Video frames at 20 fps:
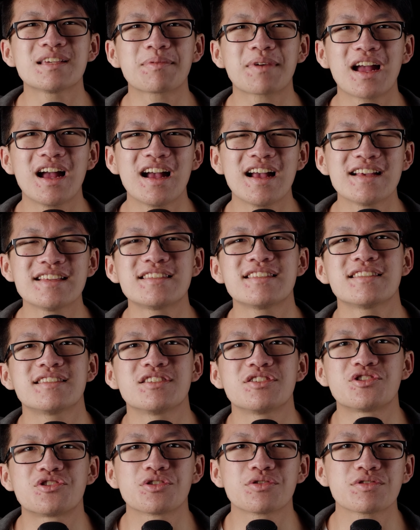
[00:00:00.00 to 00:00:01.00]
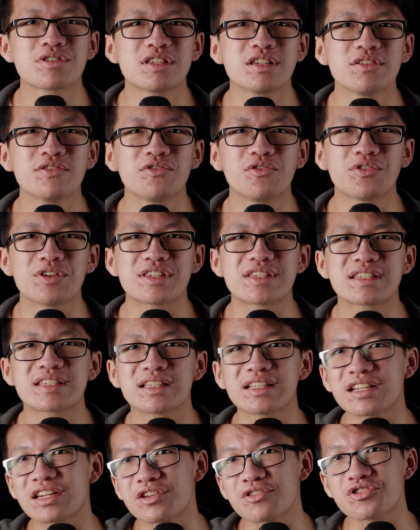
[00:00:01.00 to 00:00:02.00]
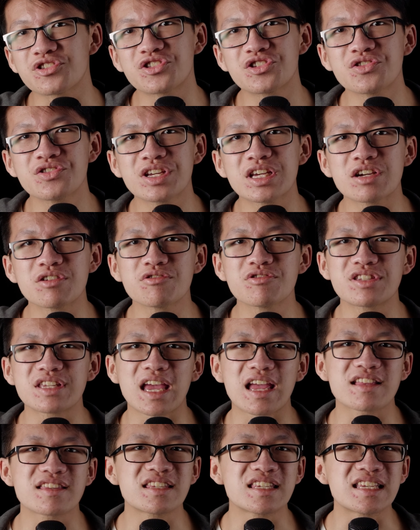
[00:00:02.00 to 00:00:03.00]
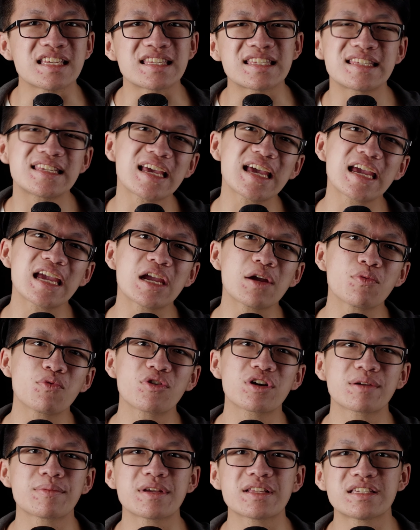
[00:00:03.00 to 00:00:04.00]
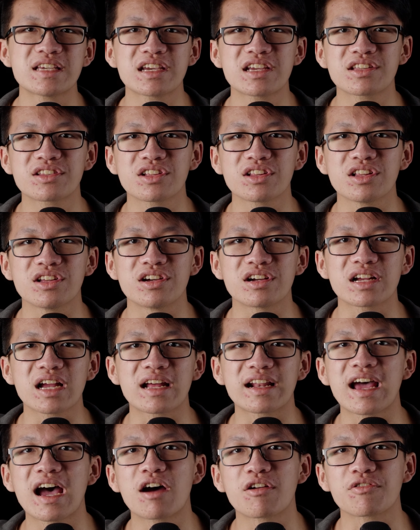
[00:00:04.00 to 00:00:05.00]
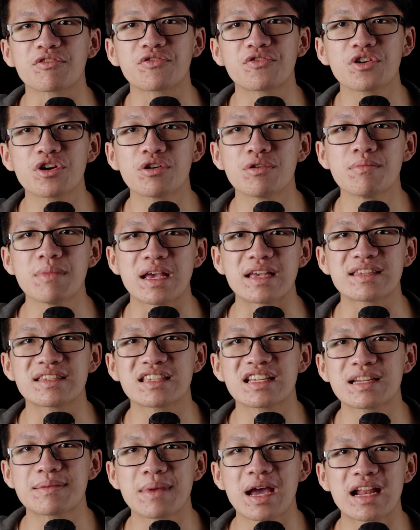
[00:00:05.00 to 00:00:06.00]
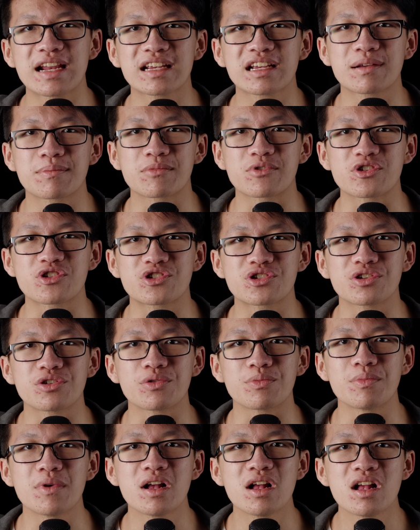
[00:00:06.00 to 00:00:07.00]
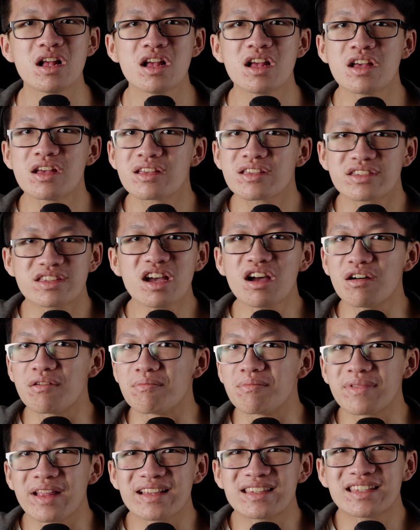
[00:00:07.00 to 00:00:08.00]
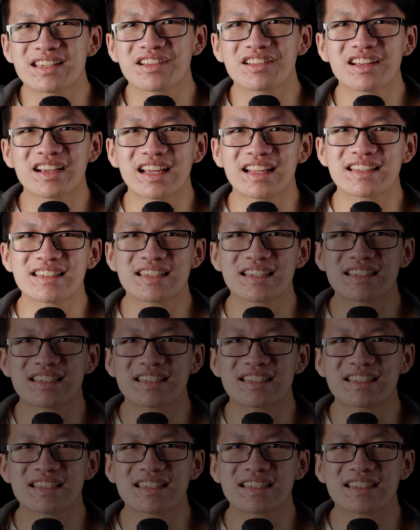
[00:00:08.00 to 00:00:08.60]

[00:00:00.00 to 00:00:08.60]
up guys, this is Joseph with Slidio Studios, and today we're going to be taking a look on how to film a cinematic commercial. So let's take a look at this